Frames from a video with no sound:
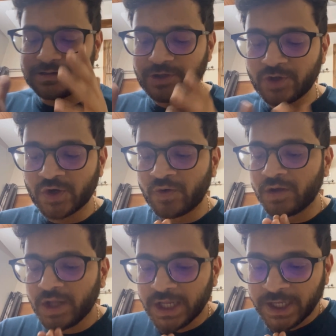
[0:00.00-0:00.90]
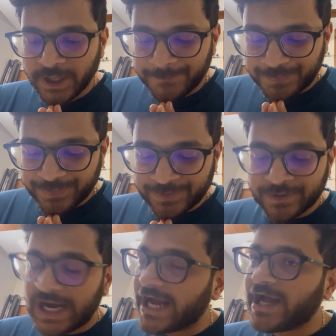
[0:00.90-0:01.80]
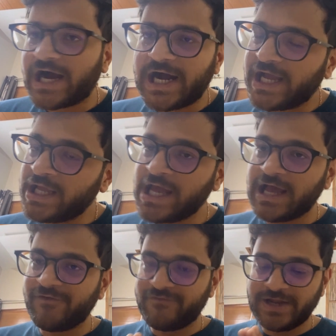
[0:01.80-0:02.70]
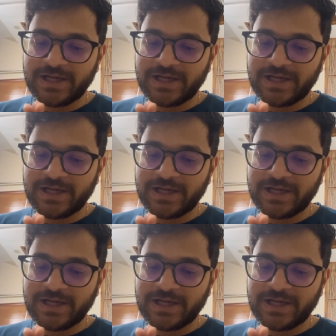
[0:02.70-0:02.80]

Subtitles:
you know, I have